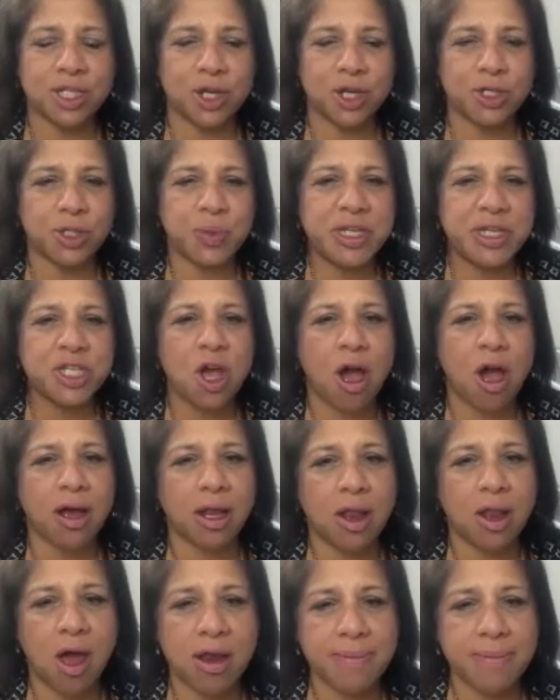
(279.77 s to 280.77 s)
Because we talk
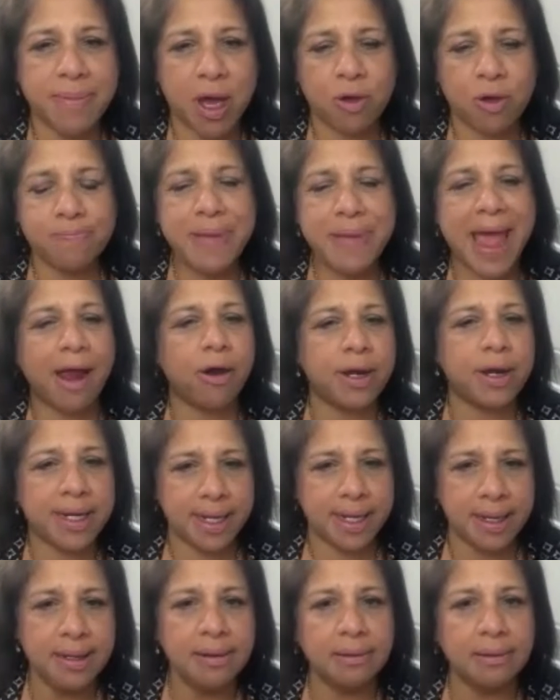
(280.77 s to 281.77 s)
a lot about
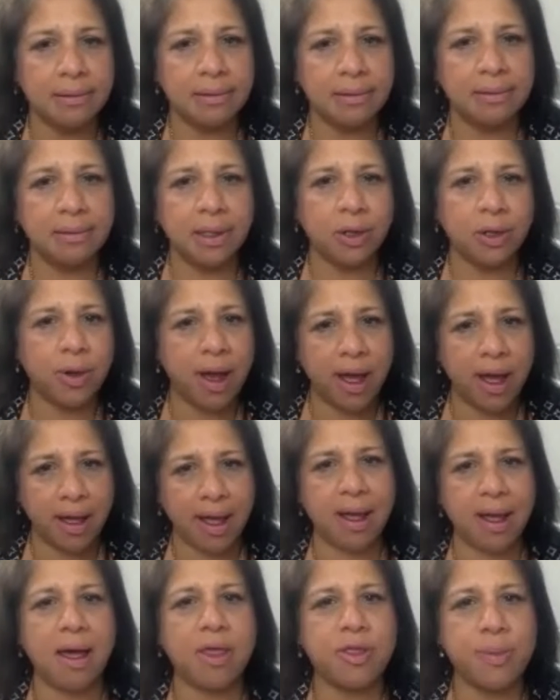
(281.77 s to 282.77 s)
parity, you know,
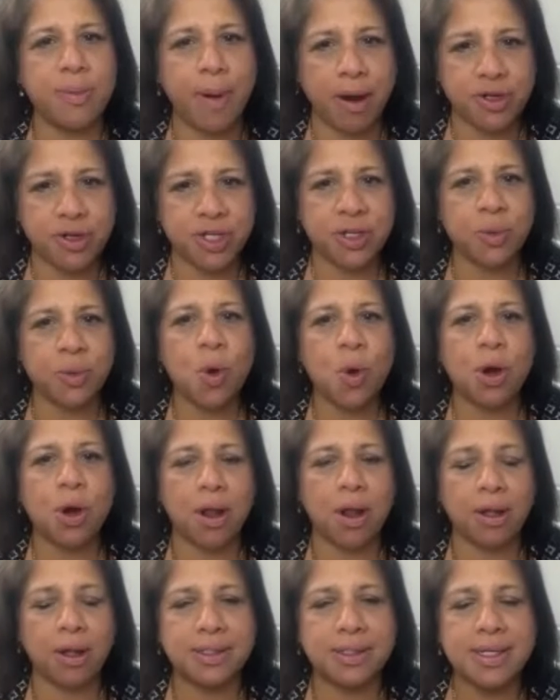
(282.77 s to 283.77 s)
other parts of the
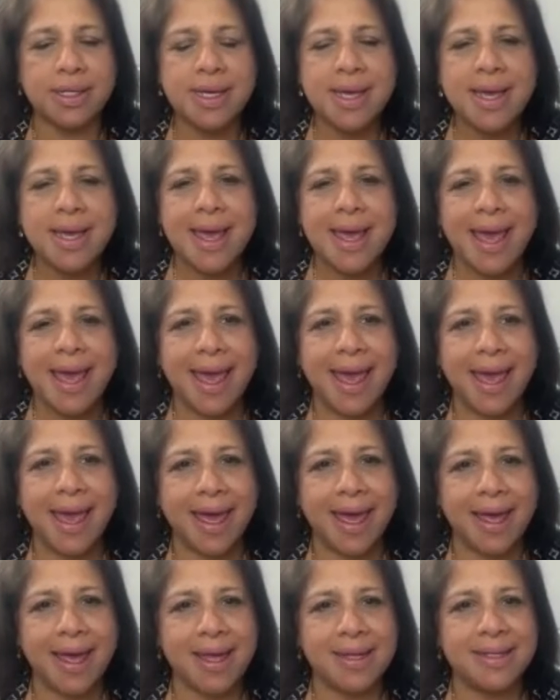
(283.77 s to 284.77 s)
world.
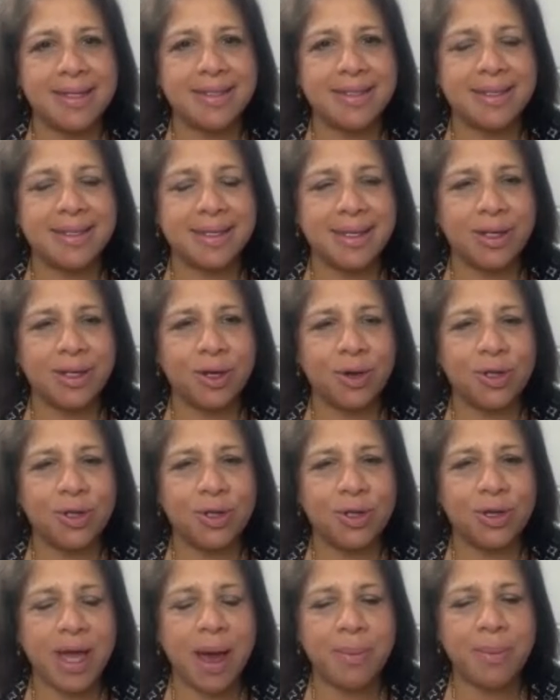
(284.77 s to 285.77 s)
And, you know,
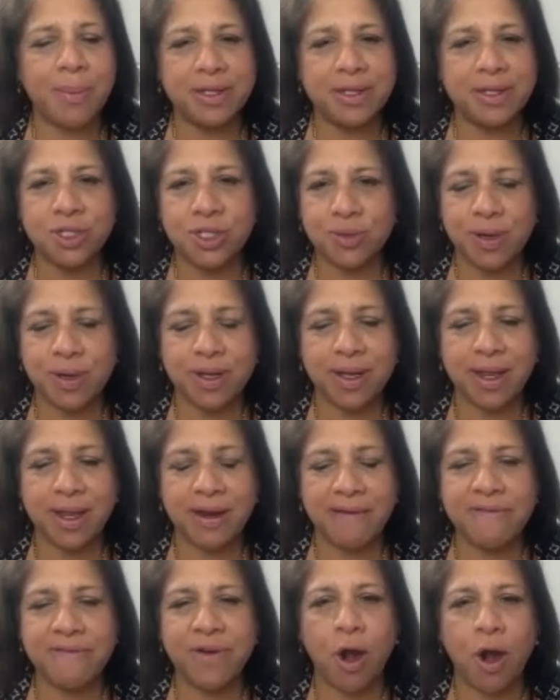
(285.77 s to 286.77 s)
you come into a, an
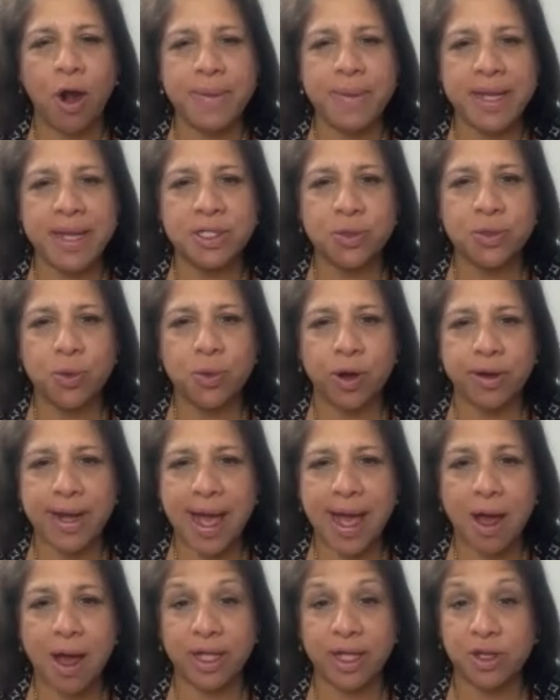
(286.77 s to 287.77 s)
environment where
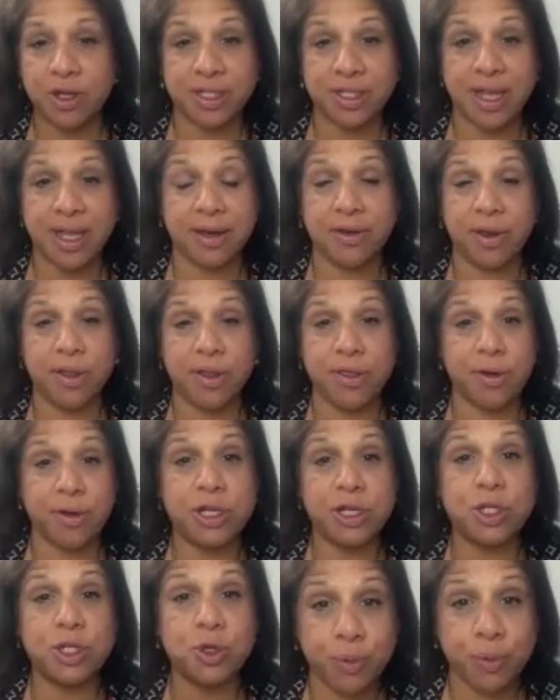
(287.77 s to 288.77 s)
now, like you said,
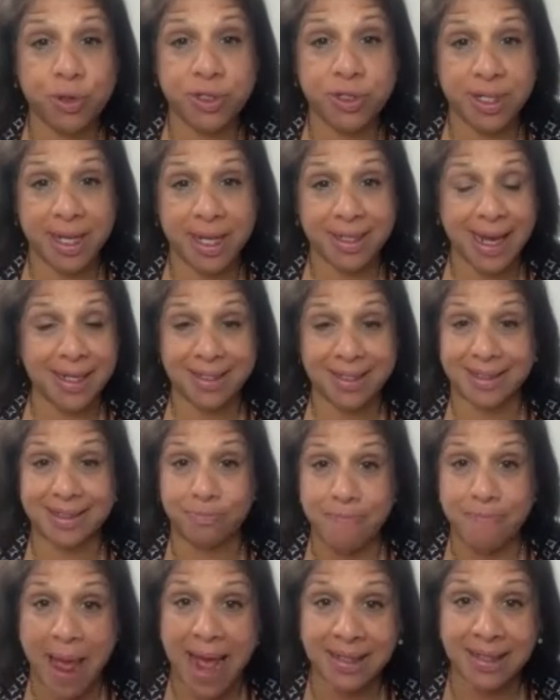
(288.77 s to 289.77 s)
32%, that's
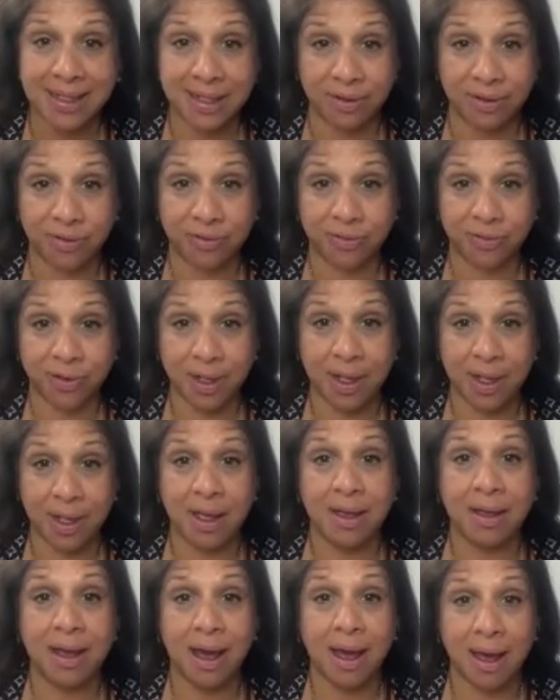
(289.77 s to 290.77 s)
massive
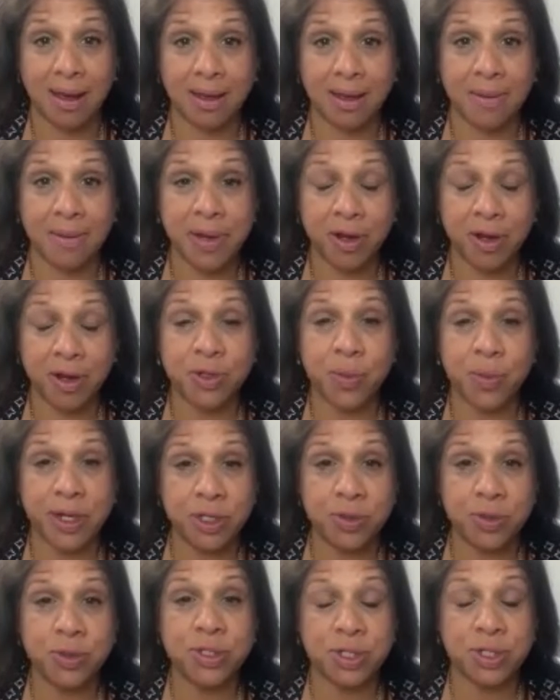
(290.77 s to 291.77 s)
uh, compared yeah. to when
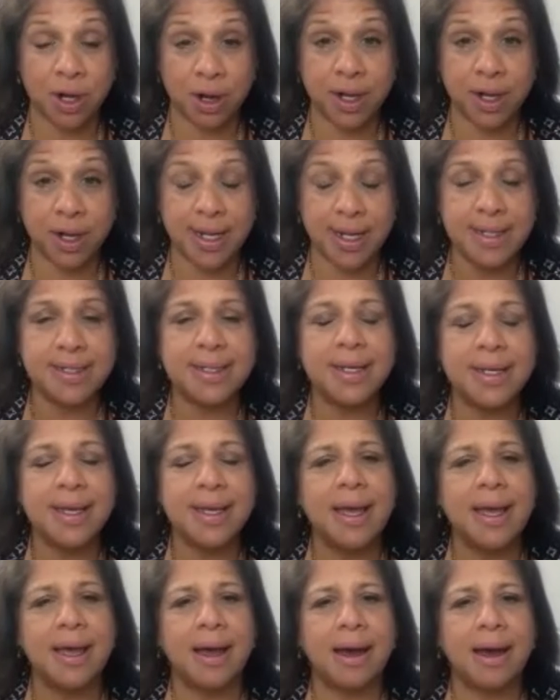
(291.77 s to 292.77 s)
you started.
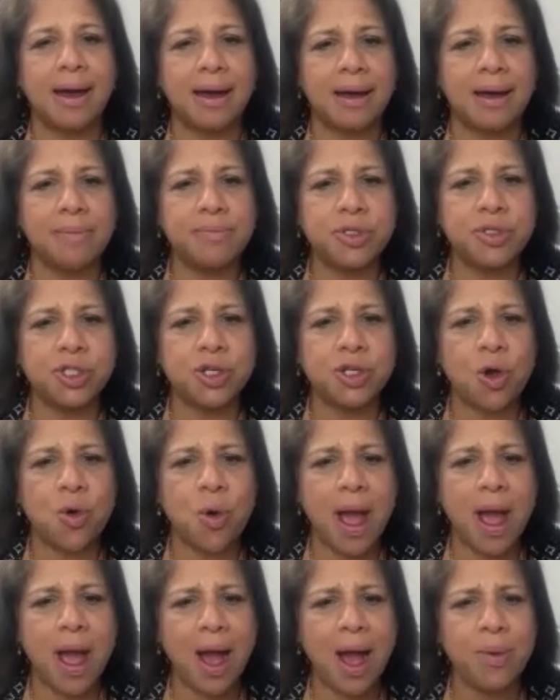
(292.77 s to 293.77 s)
Um,
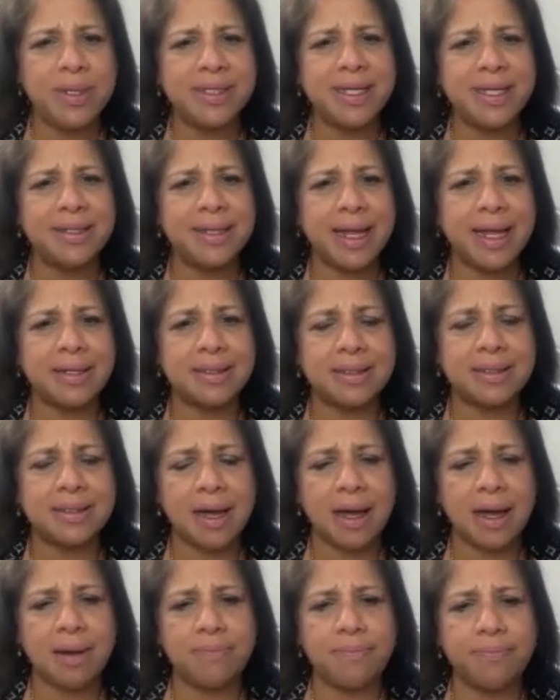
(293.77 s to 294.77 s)
so, how is it that
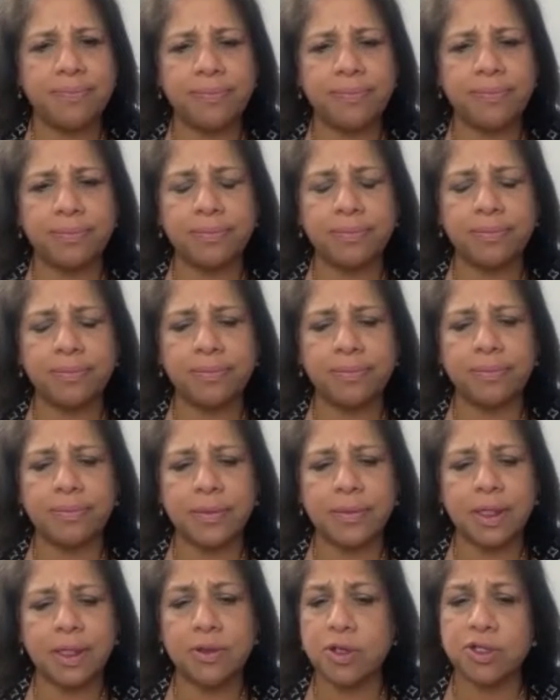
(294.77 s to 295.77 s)
um,
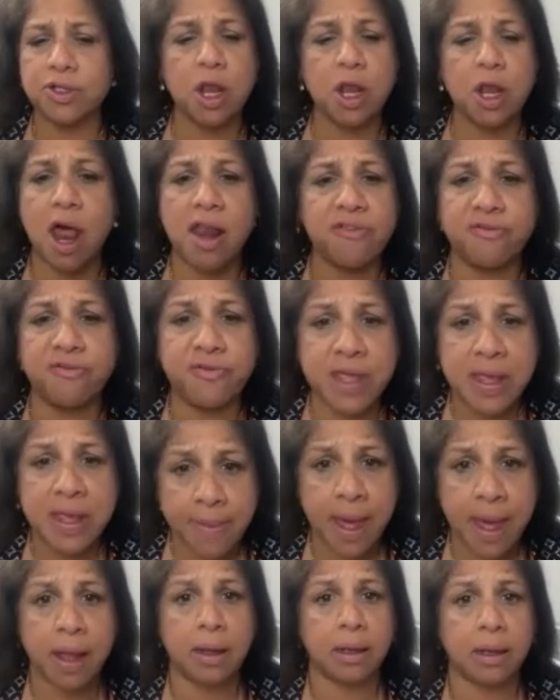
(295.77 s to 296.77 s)
there's a lot of
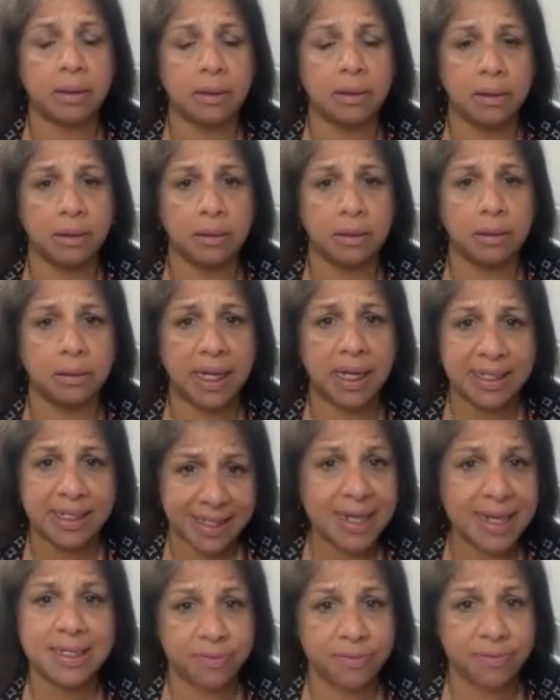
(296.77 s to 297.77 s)
female
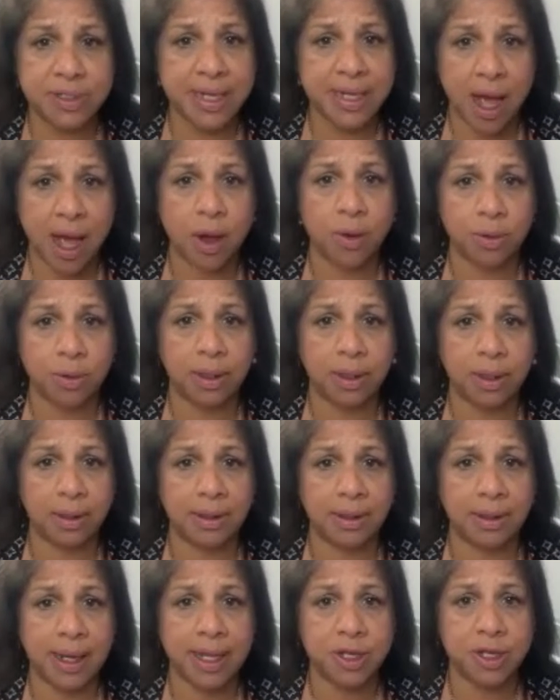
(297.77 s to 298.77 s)
executives now,
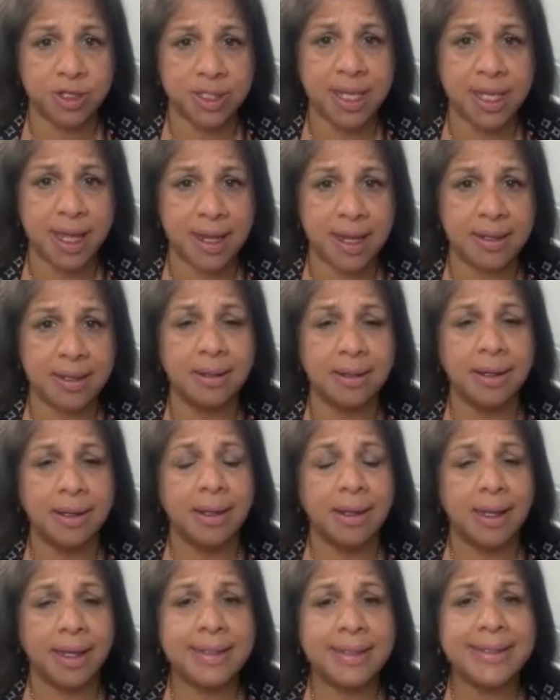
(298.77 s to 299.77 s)
like you said,
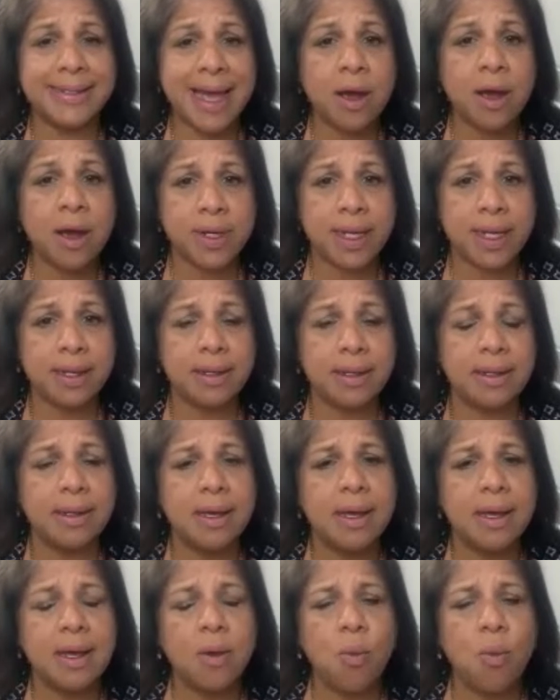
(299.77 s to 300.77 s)
in Saudi?
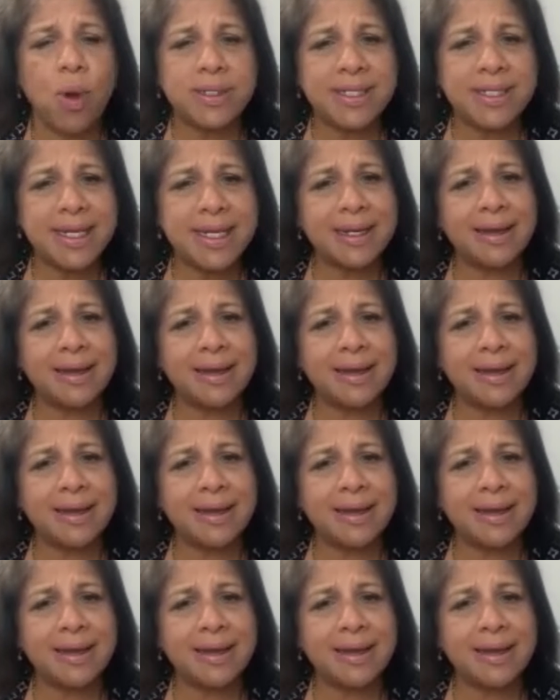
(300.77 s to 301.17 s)
What's yeah.